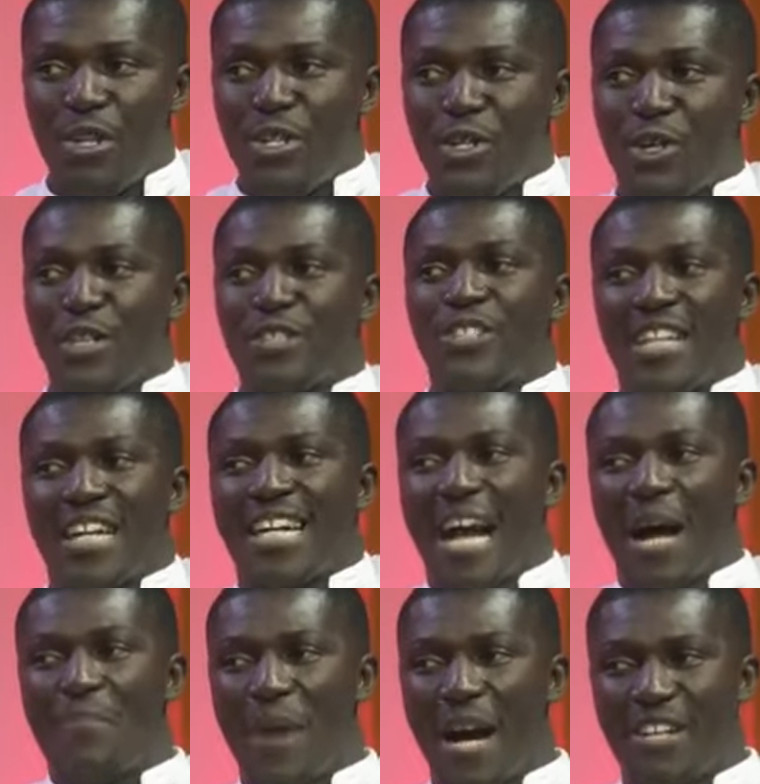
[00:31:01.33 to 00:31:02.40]
when you got to the
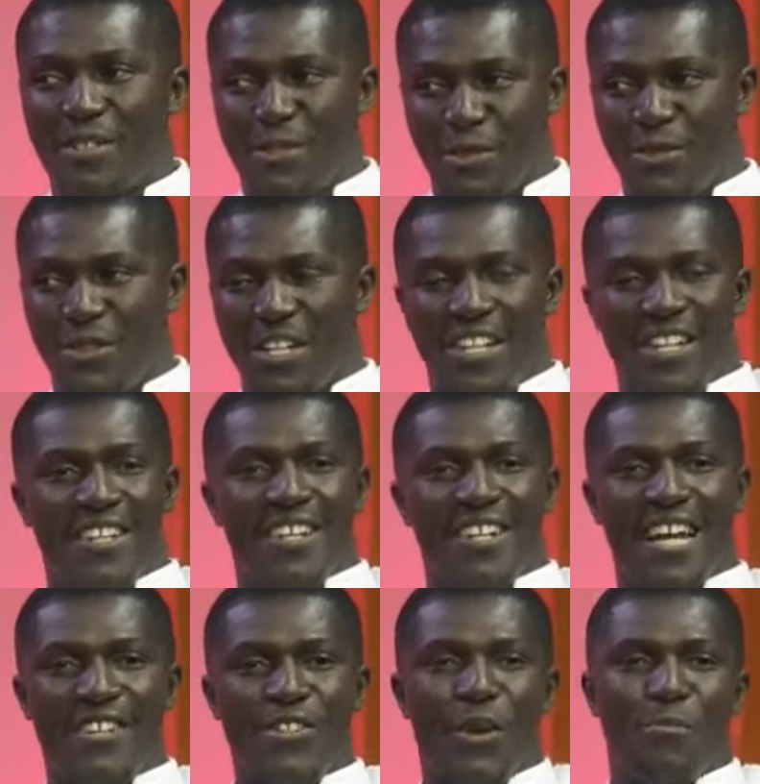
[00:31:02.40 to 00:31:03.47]
car park too,
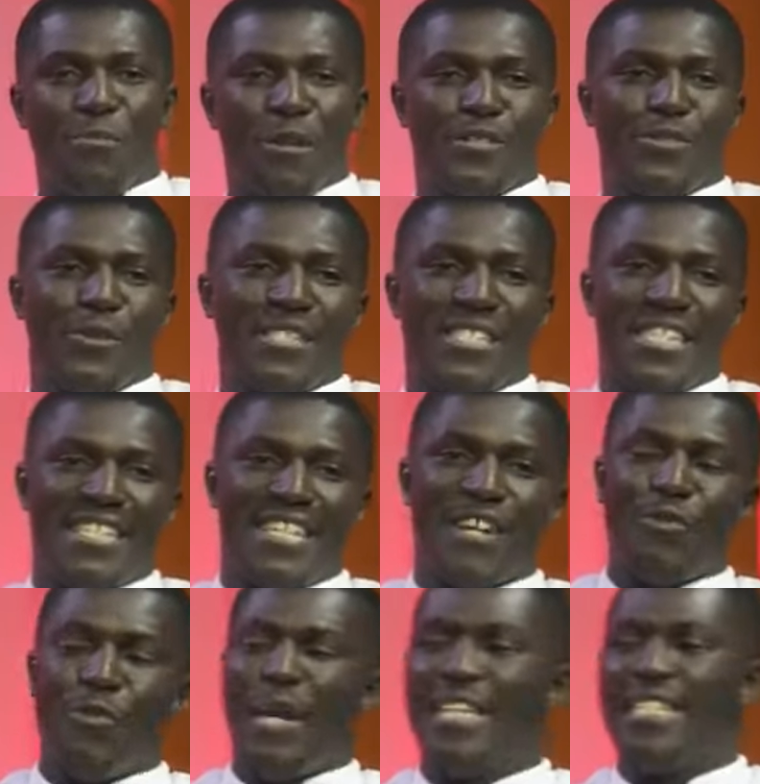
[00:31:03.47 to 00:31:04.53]
and your boss was
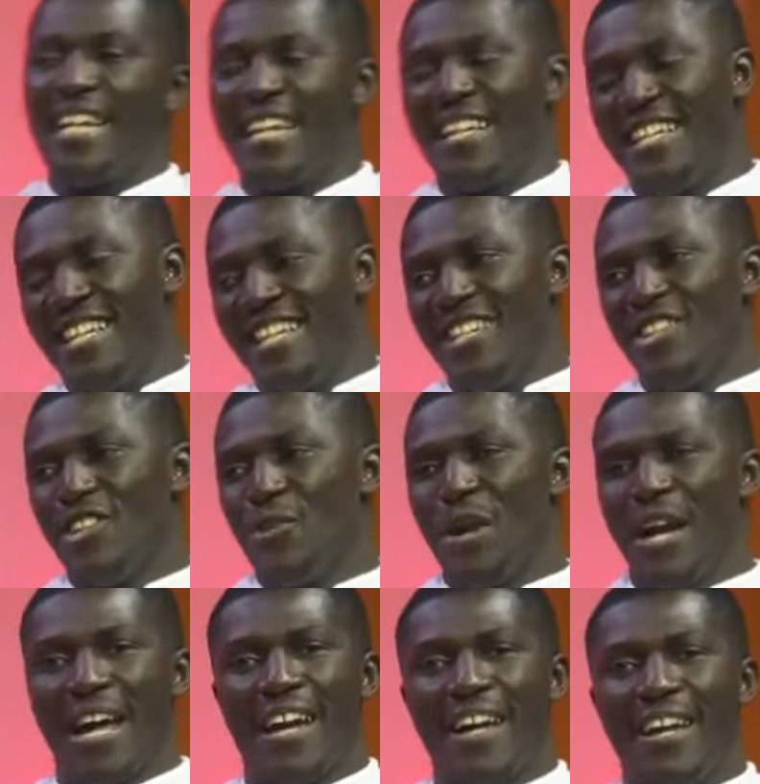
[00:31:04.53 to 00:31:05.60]
sitting waiting, you
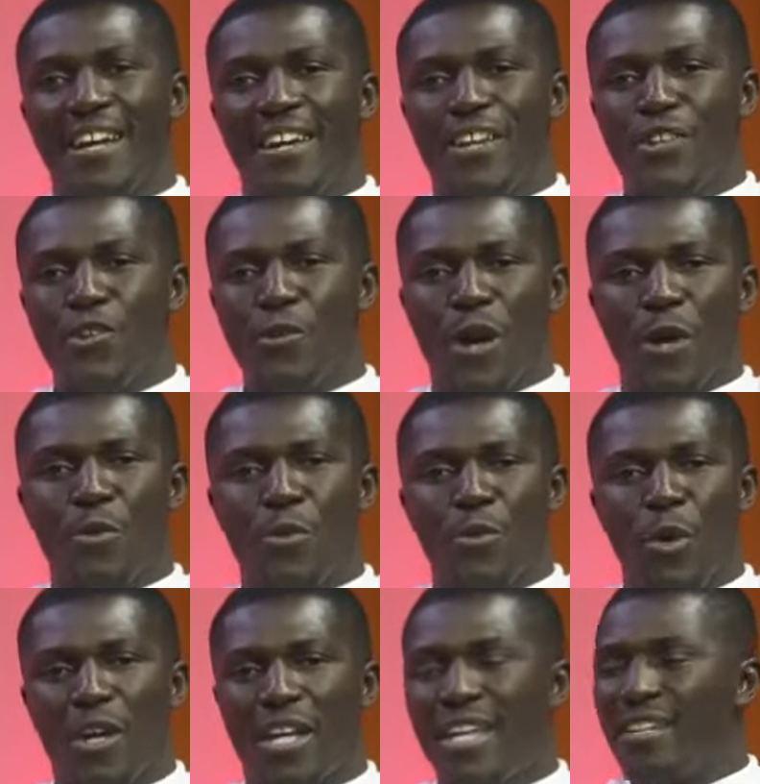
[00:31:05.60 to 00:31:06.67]
were
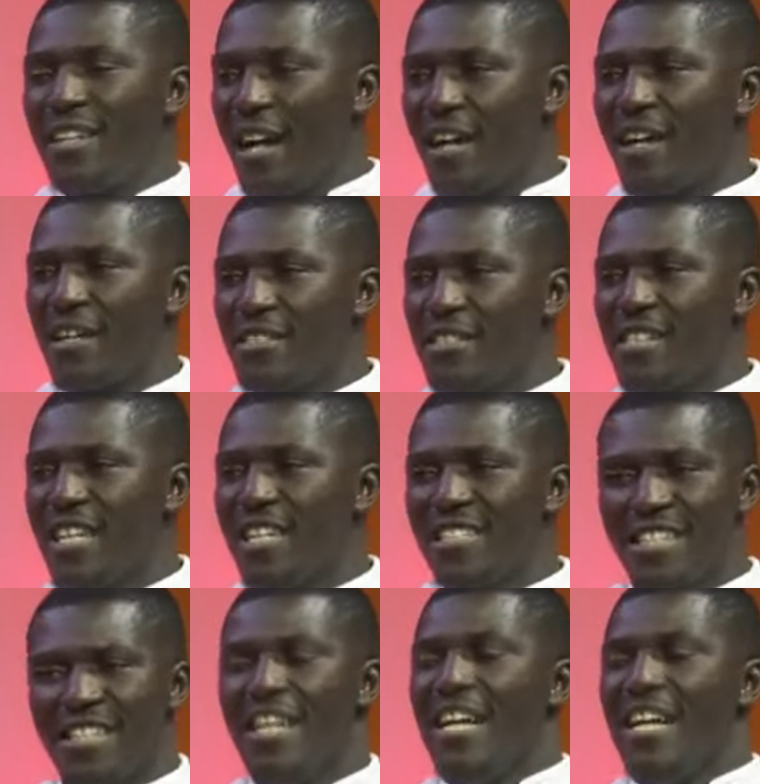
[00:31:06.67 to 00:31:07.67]
walking unconcerned.